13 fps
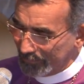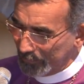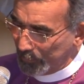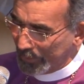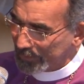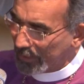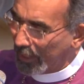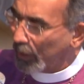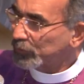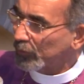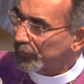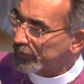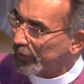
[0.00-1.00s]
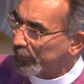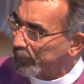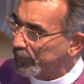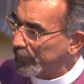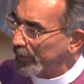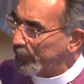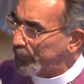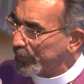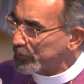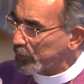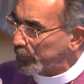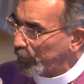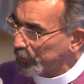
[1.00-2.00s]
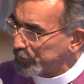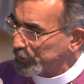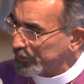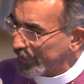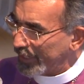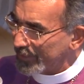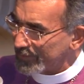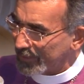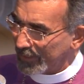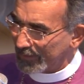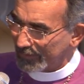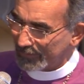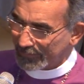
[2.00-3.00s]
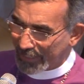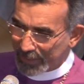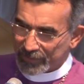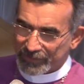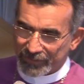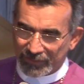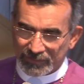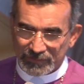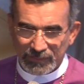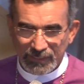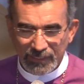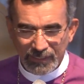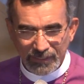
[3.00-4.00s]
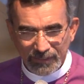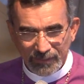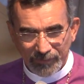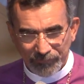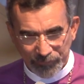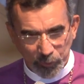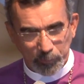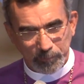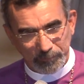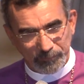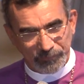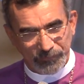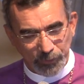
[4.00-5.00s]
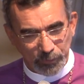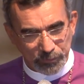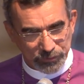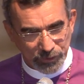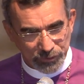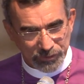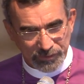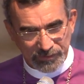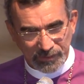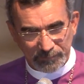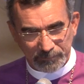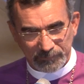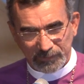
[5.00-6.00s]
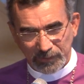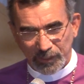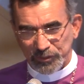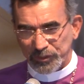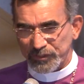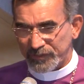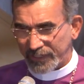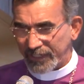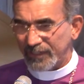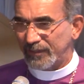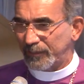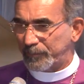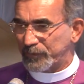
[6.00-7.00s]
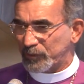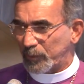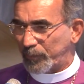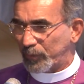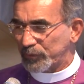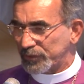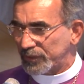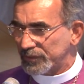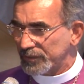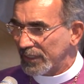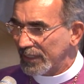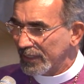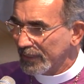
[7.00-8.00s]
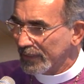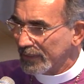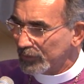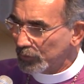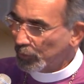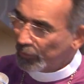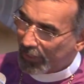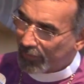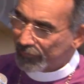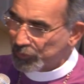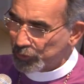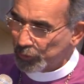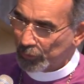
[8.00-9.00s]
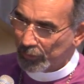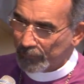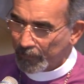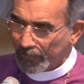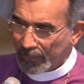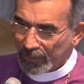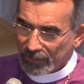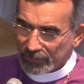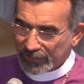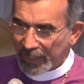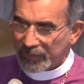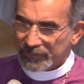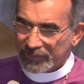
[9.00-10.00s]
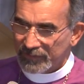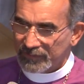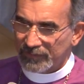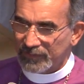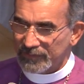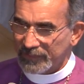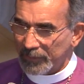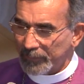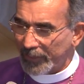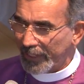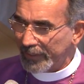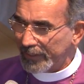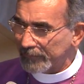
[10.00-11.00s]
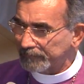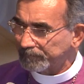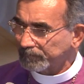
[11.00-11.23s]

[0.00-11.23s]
went out of the Episcopal Church as a diocese, a few churches and clergy stay in the Episcopal Church. So we have two dioceses in the same area.